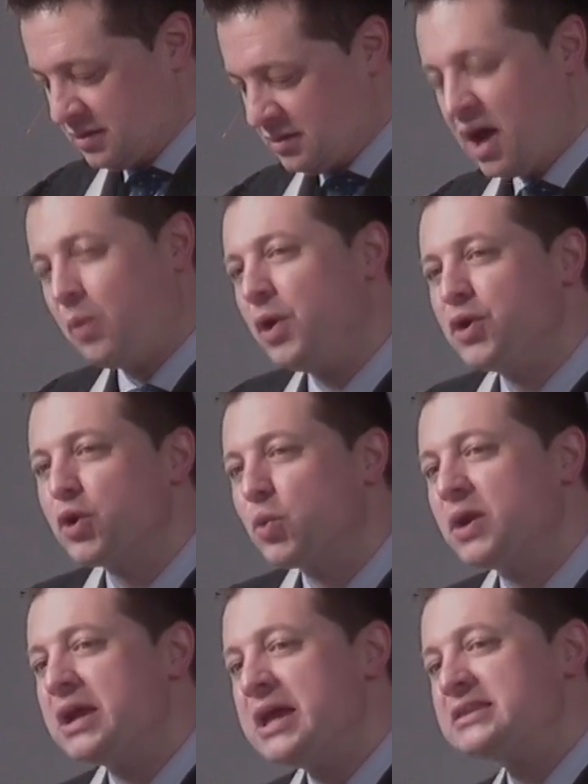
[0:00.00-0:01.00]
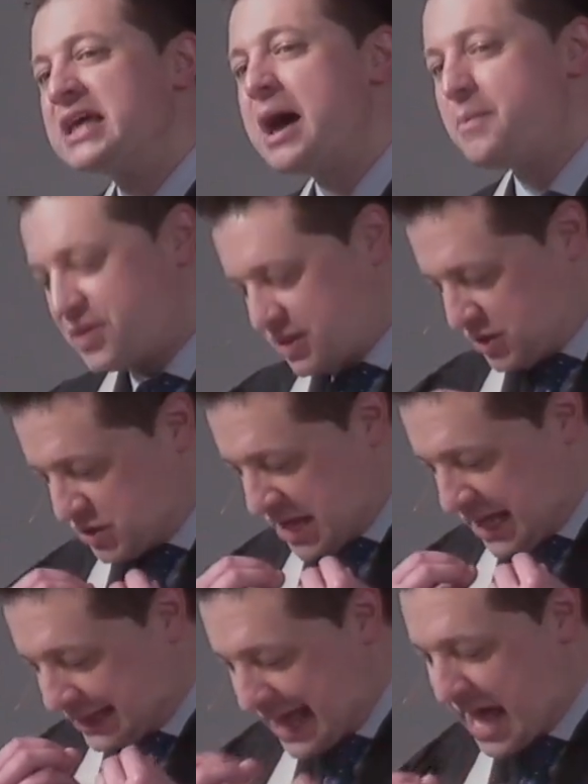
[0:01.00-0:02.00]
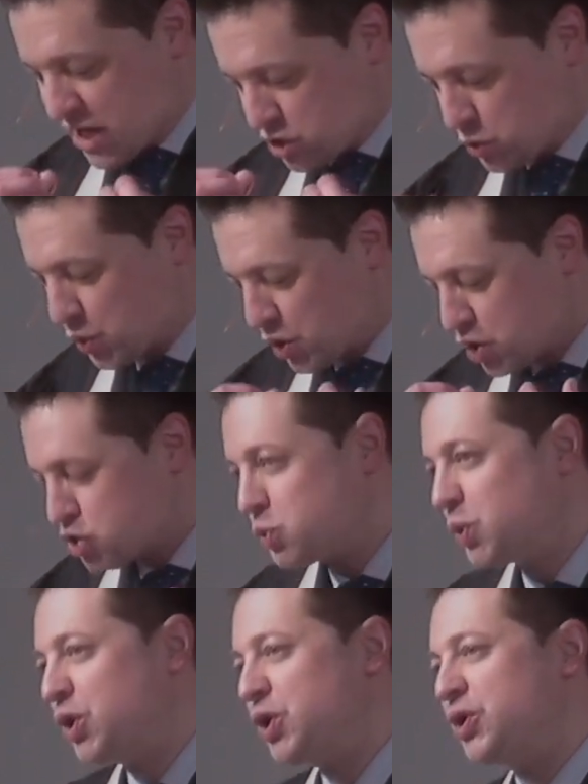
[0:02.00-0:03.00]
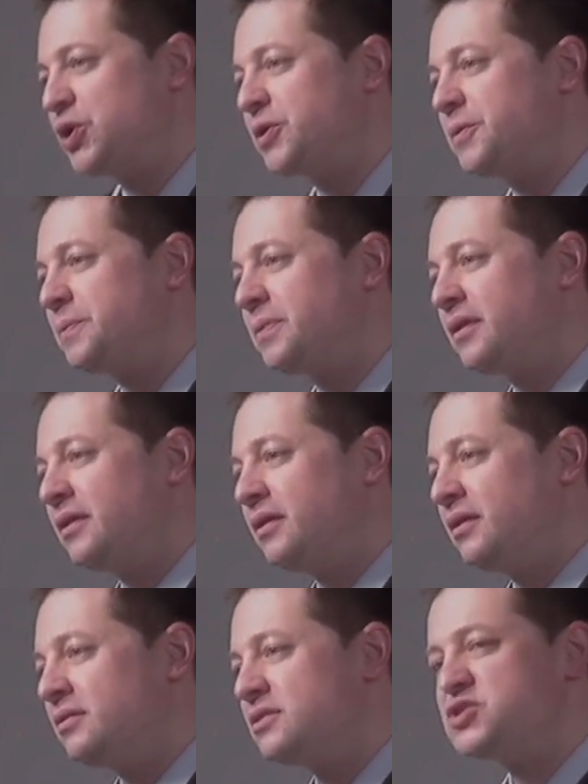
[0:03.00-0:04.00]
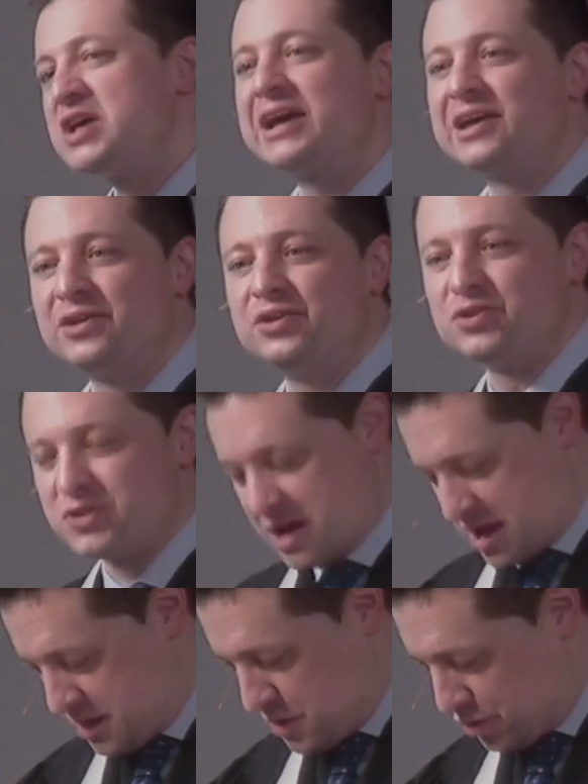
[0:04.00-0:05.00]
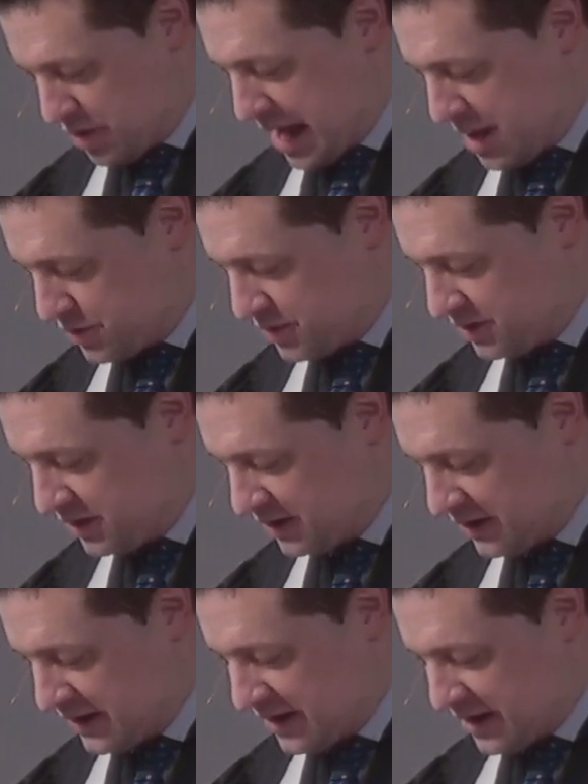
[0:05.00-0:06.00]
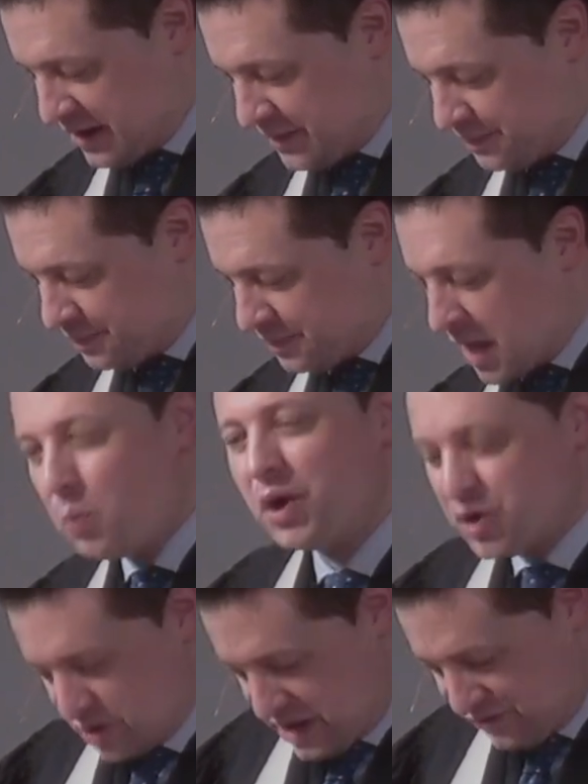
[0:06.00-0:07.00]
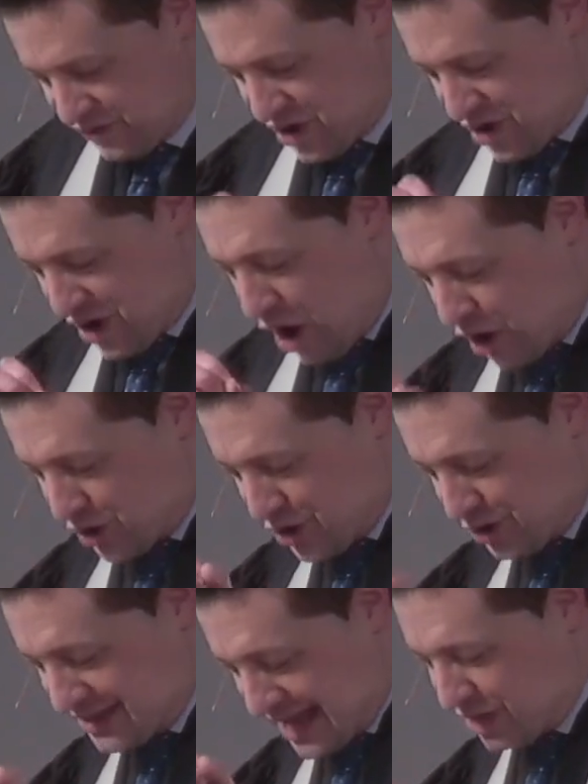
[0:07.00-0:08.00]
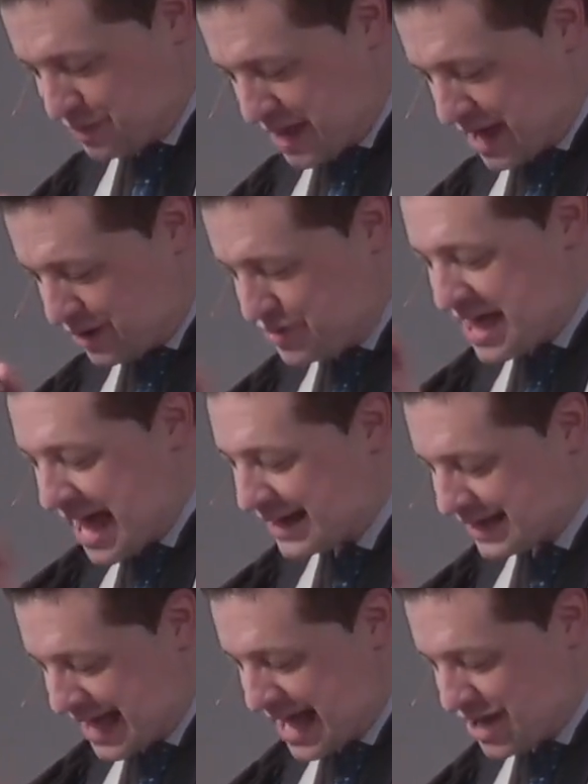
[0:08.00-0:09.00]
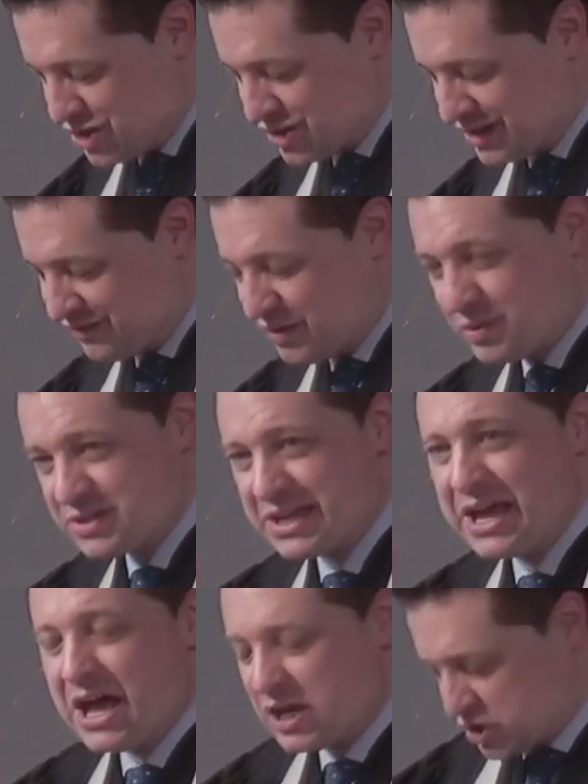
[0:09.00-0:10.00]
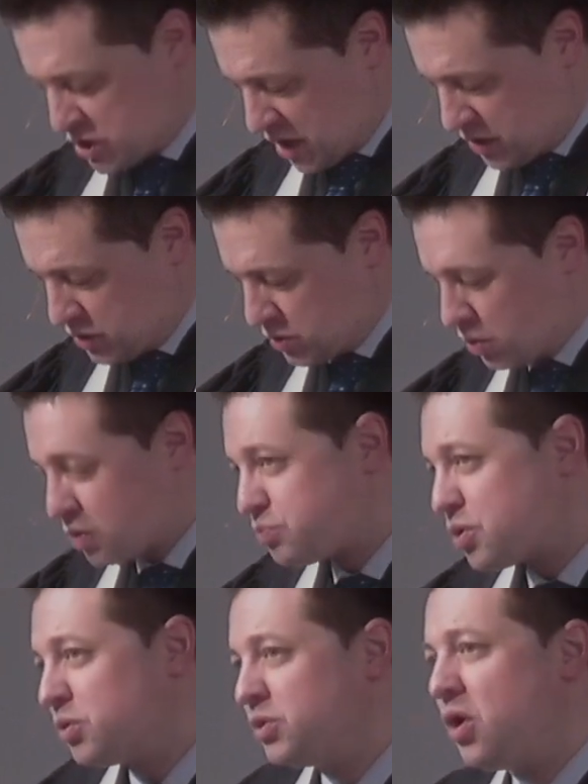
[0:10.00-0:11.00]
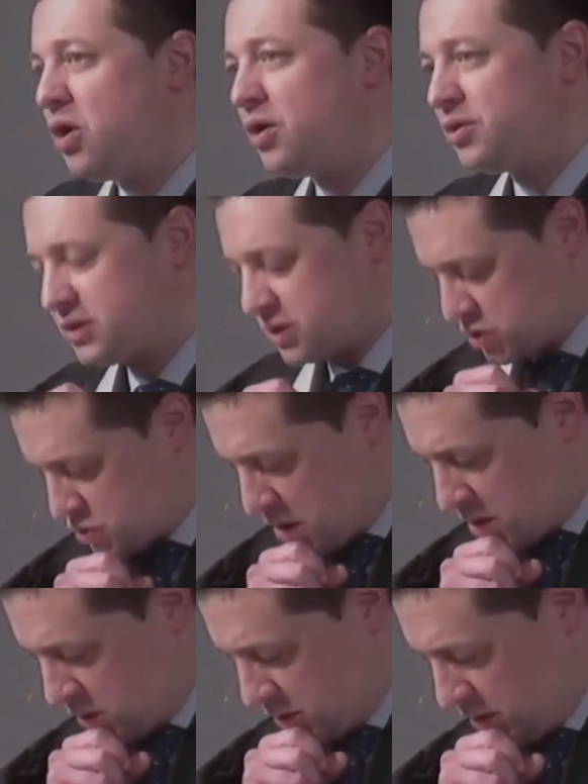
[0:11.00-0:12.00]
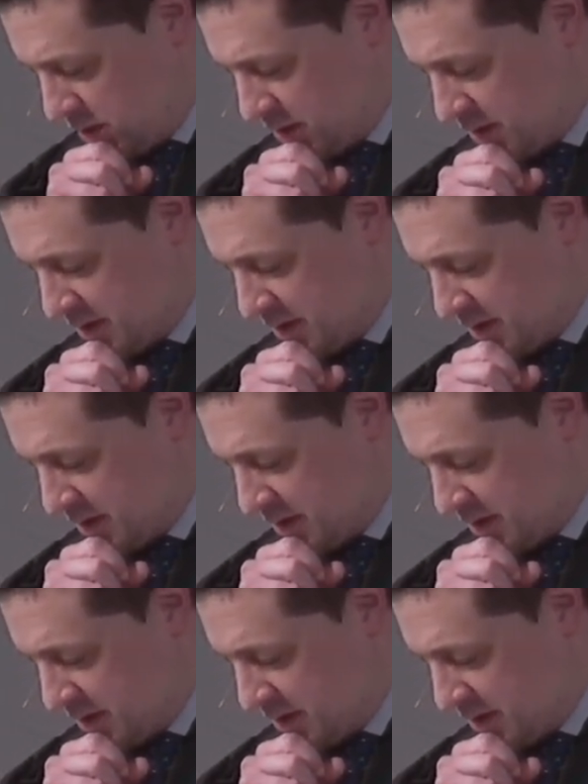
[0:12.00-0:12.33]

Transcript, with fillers: I wonder what Tabitha's last words were the second time around. I wonder if on her deathbed, on that occasion, if it was a, a sudden or prolonged struggle.